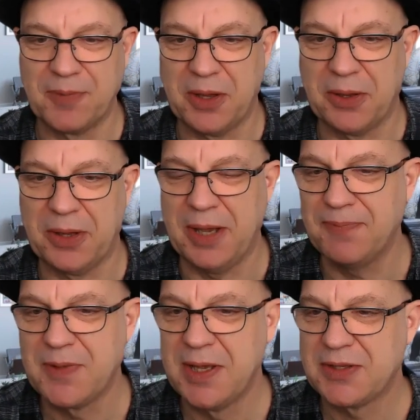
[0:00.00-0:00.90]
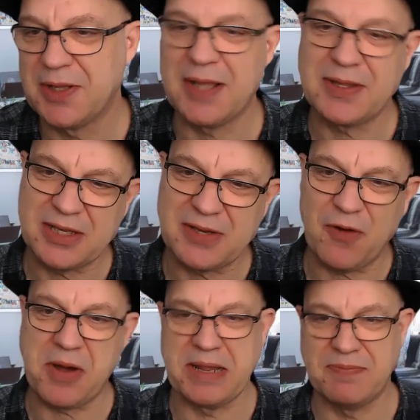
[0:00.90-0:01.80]
Okay, so that's a
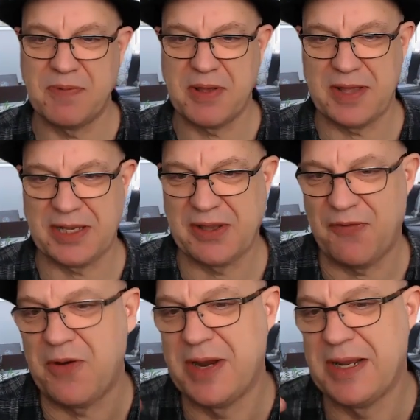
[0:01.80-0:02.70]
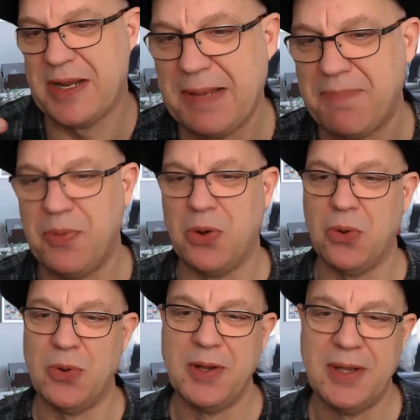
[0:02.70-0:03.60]
very
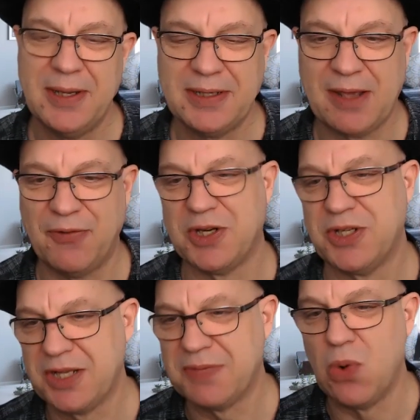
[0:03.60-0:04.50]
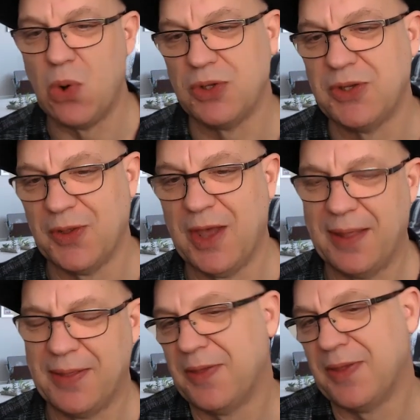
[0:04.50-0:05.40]
simple definition. There's more to
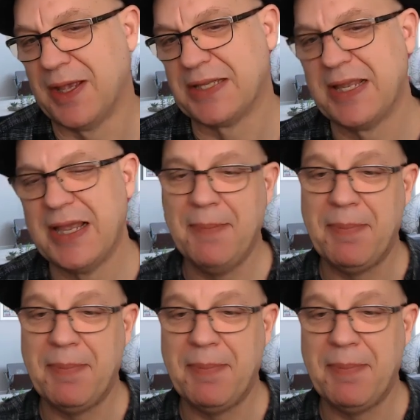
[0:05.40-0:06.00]
that than this.